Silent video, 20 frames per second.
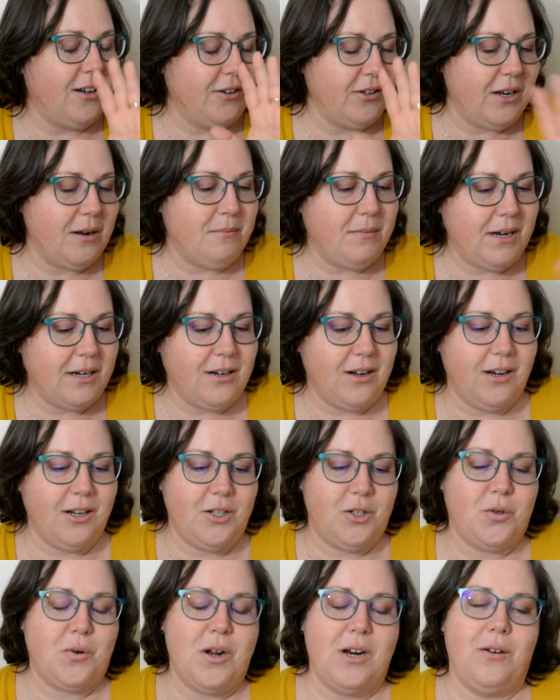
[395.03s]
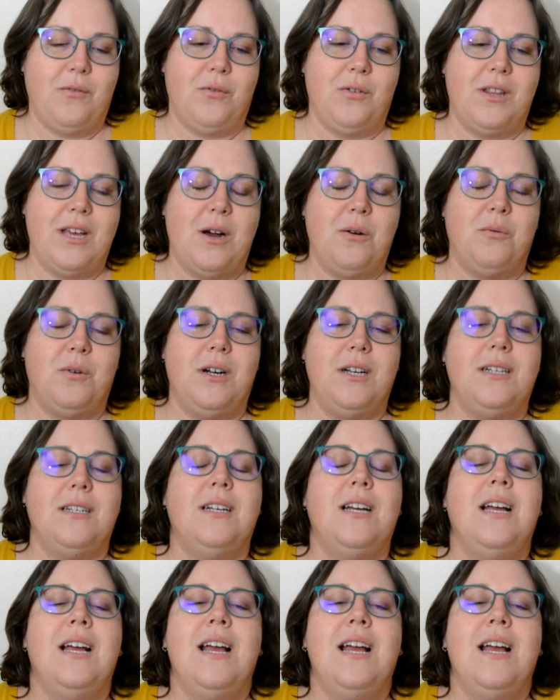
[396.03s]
I'll get my college credit for that one,